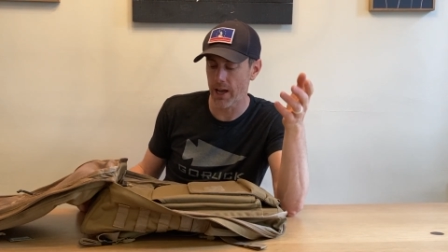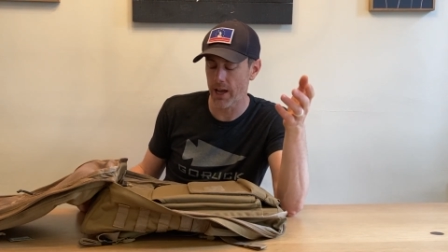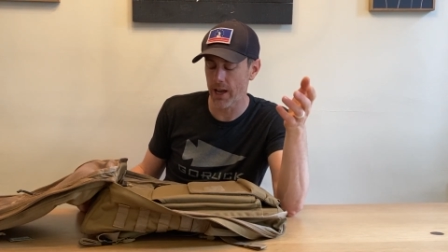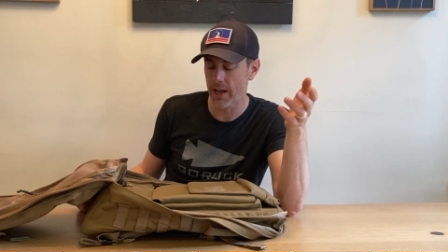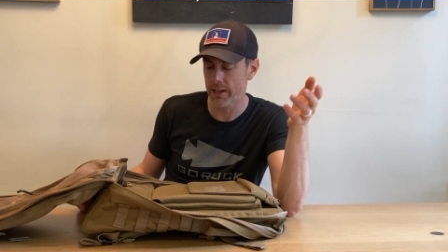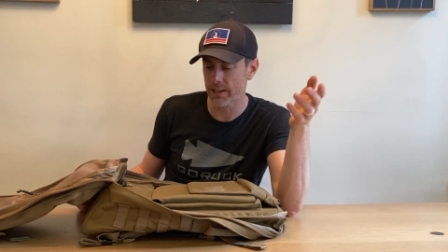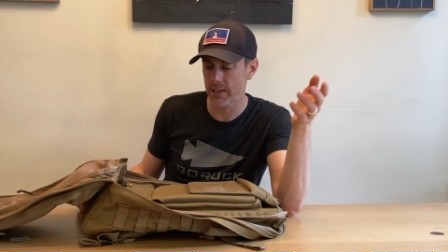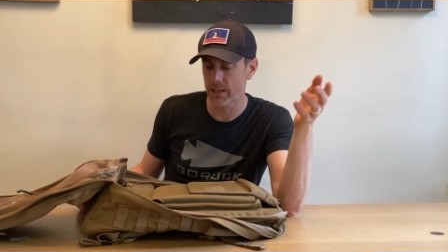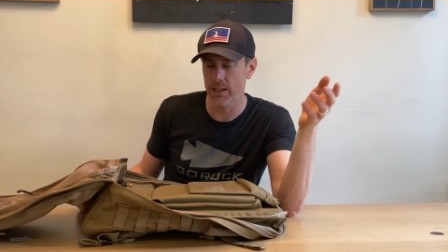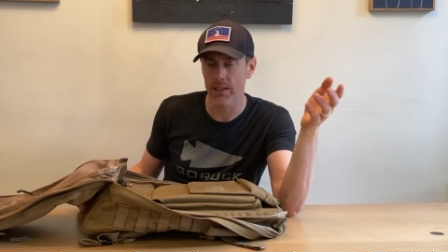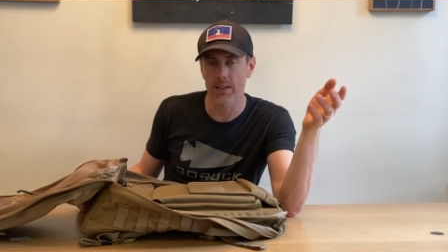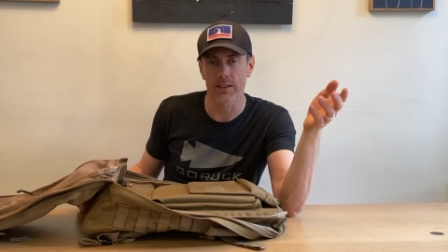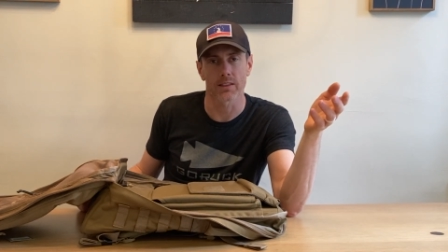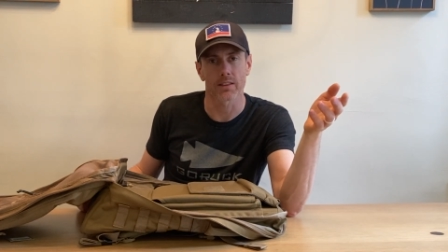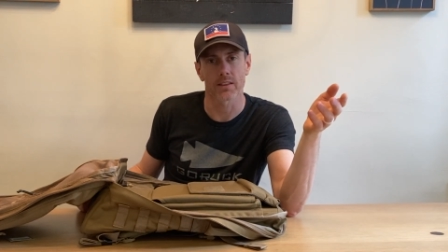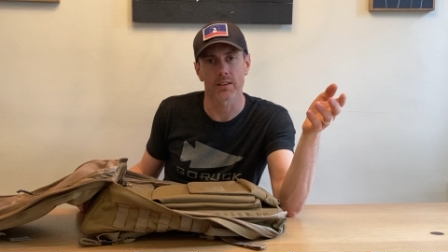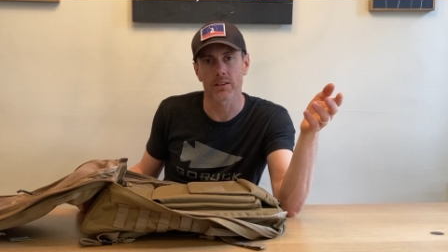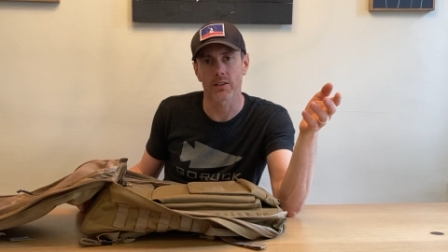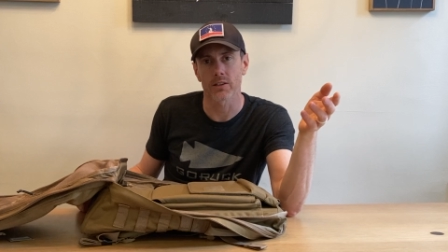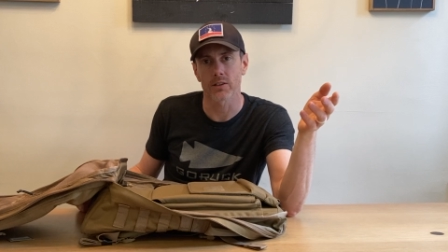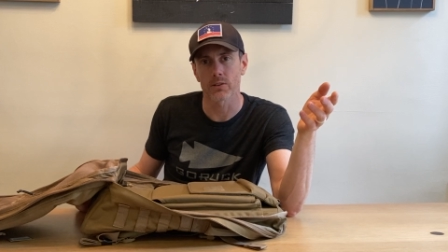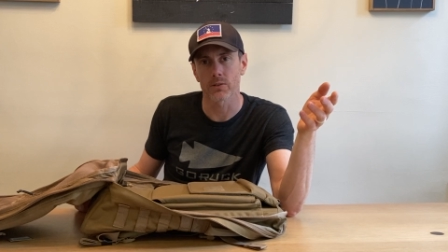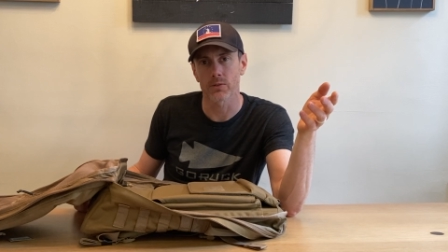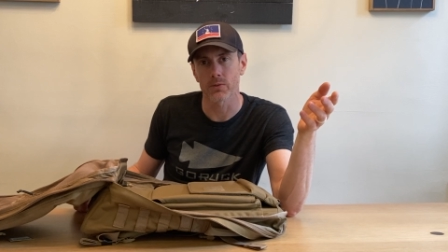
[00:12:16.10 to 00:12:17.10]
I can't
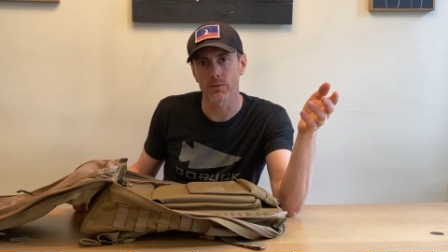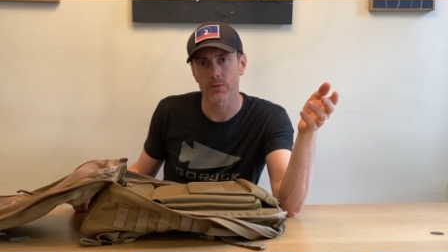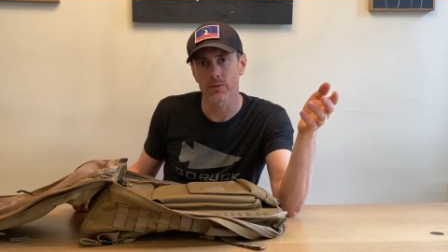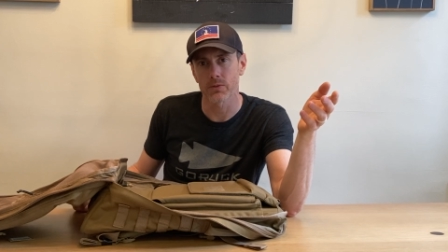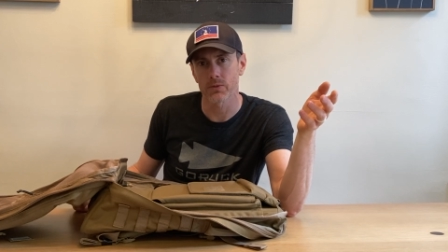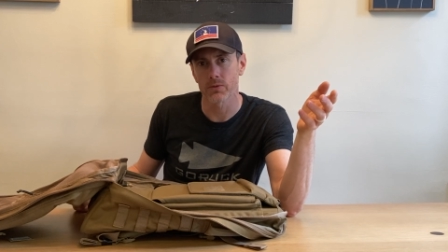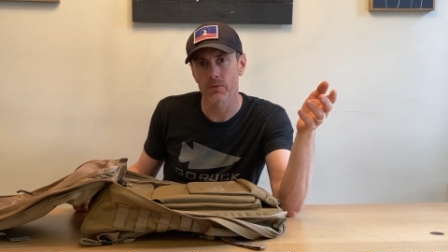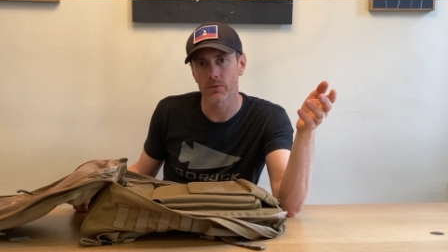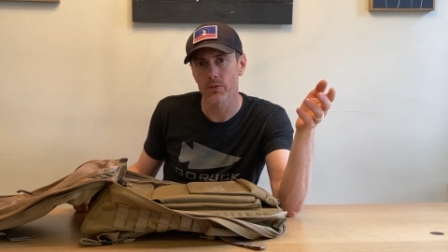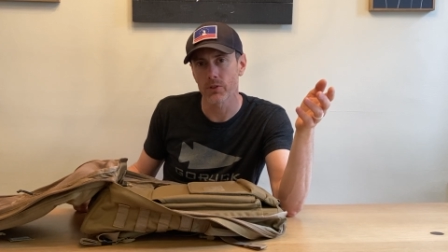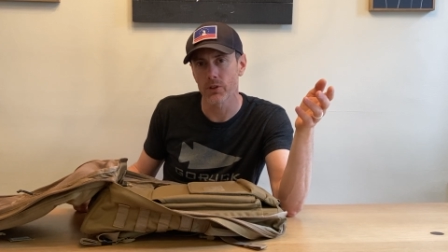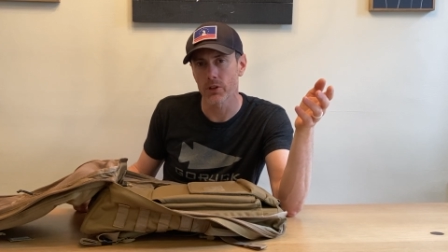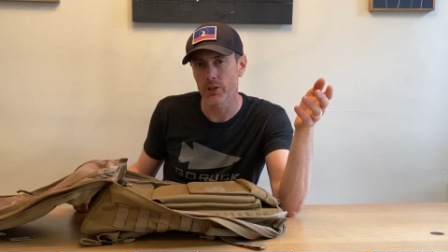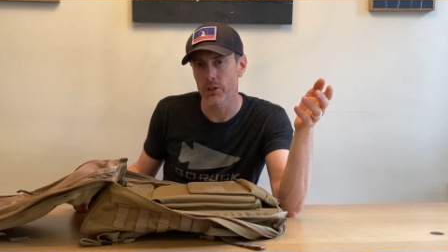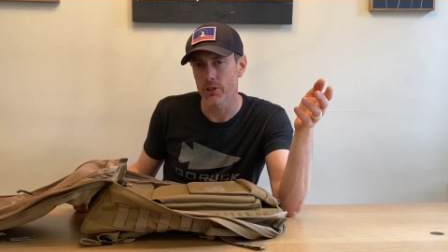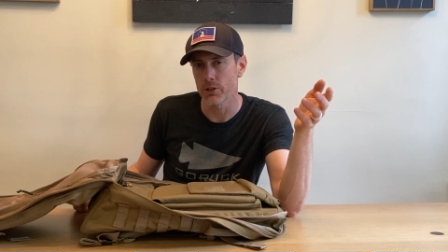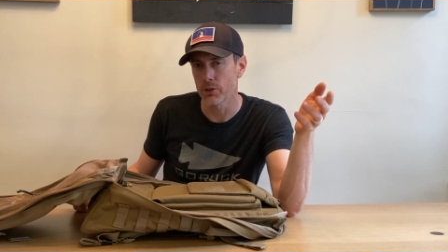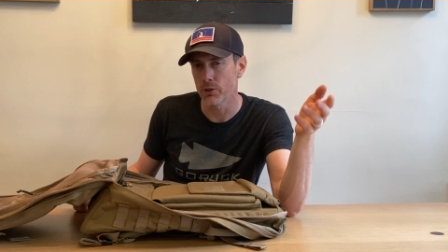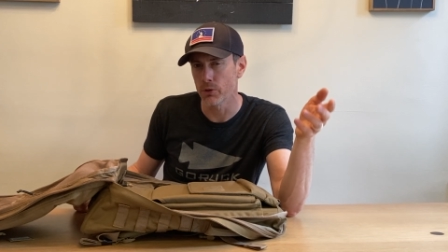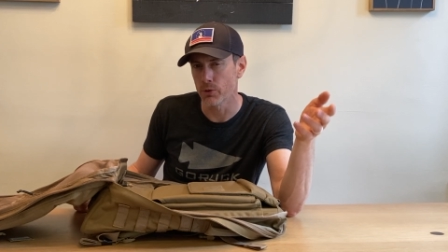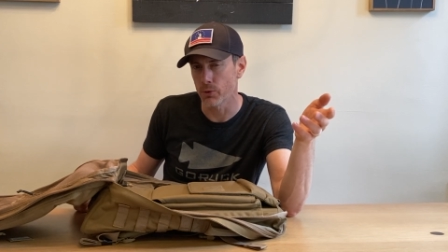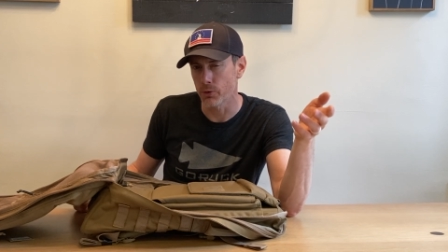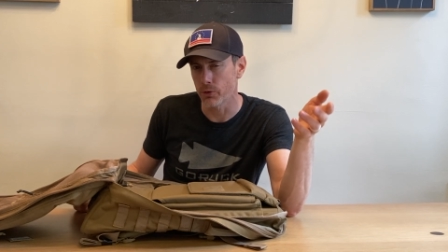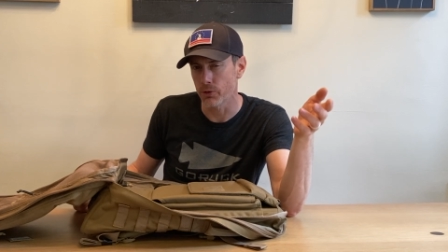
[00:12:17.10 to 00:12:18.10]
think of the
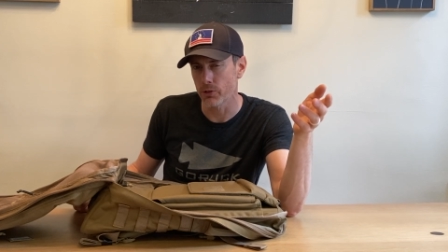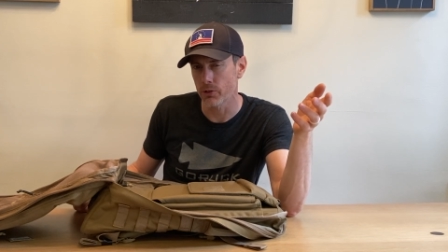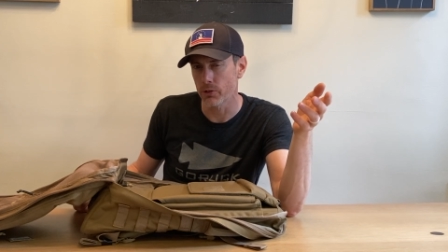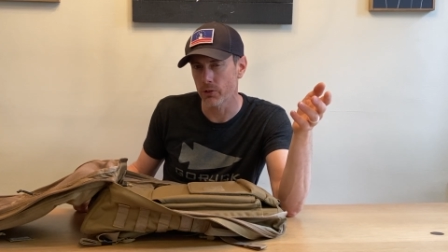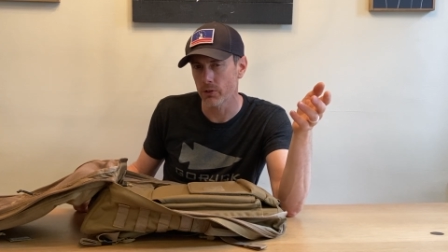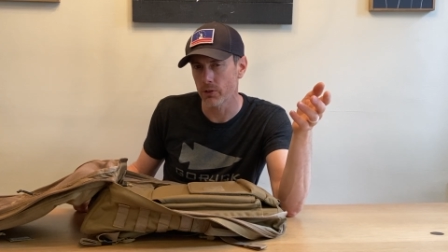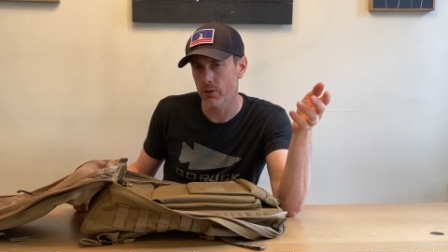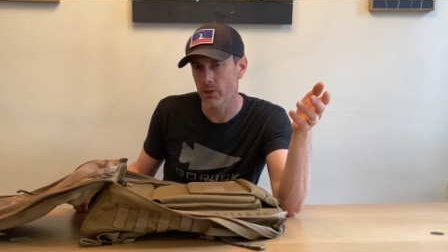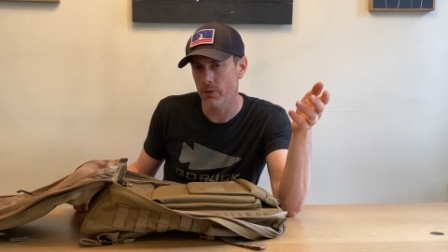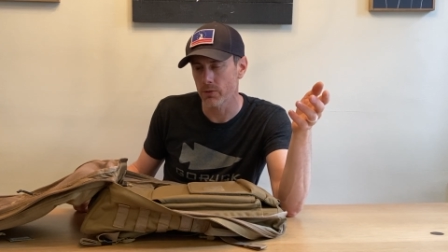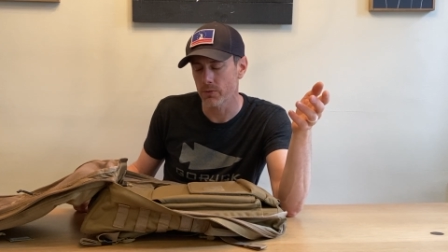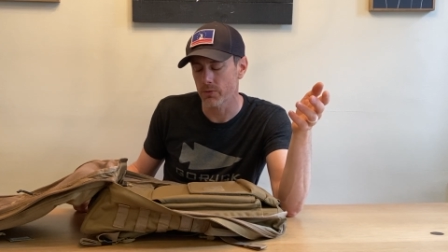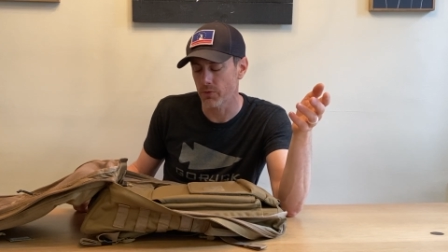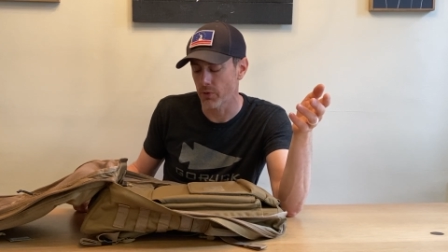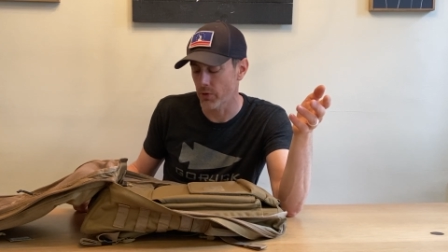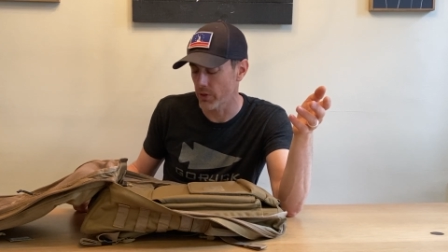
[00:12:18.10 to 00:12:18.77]
use for